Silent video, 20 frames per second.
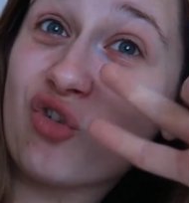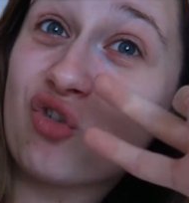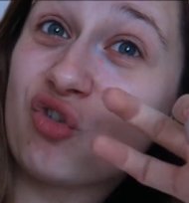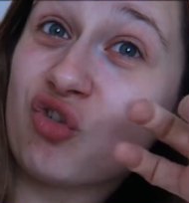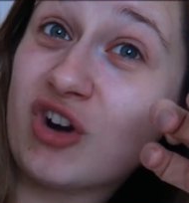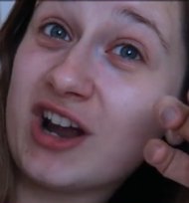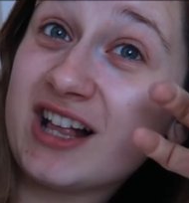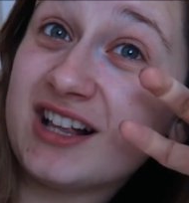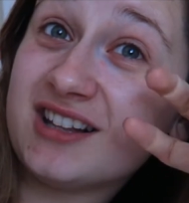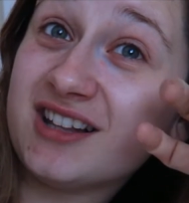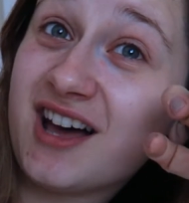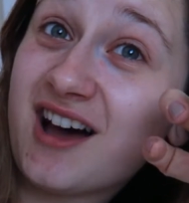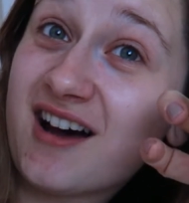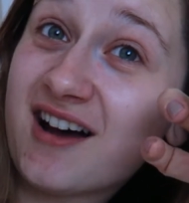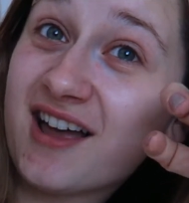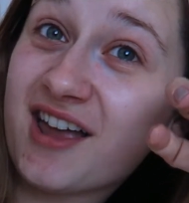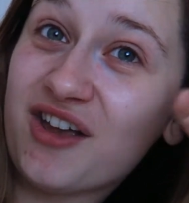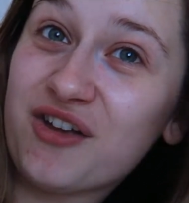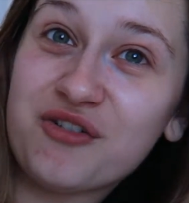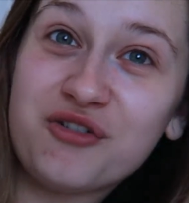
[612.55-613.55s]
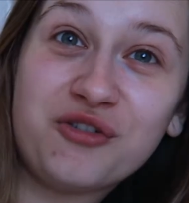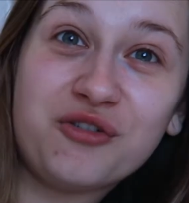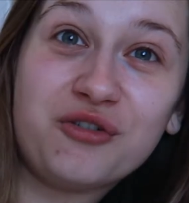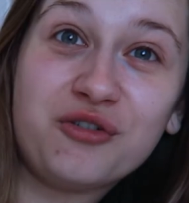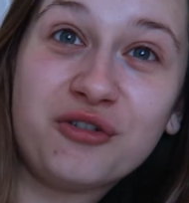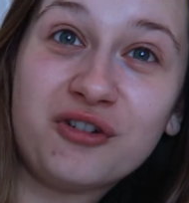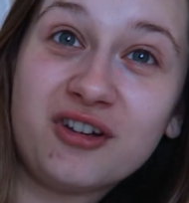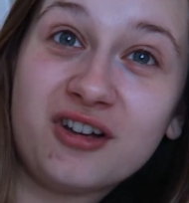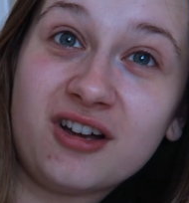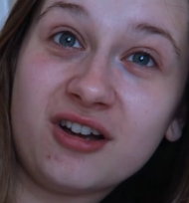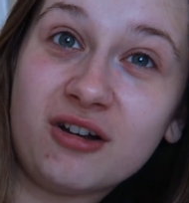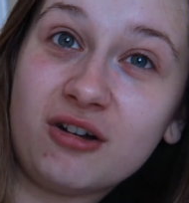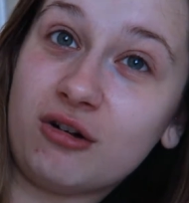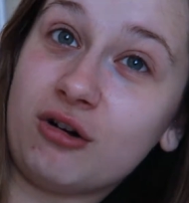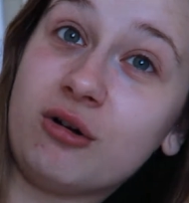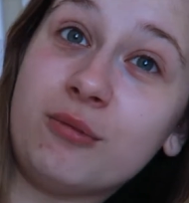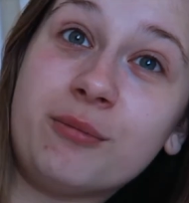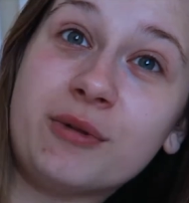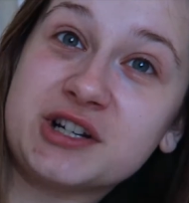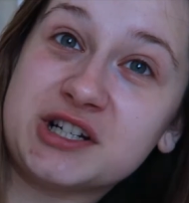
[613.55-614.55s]
real life
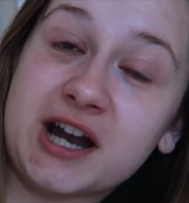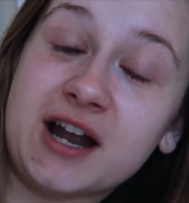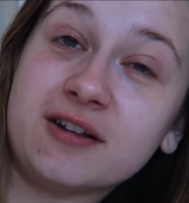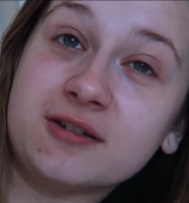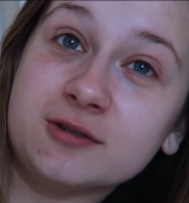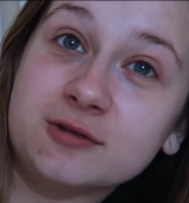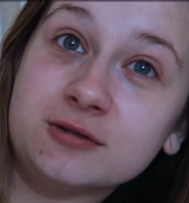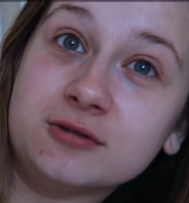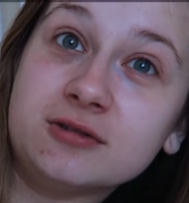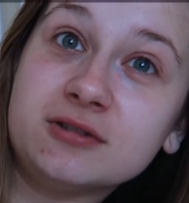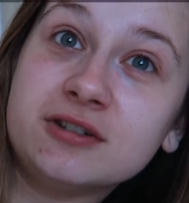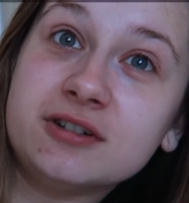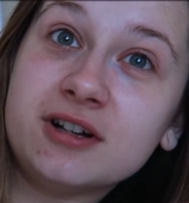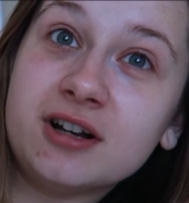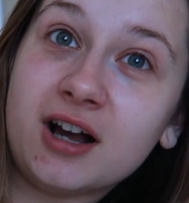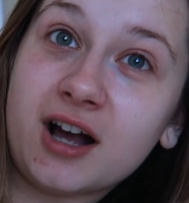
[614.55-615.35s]
on my channel.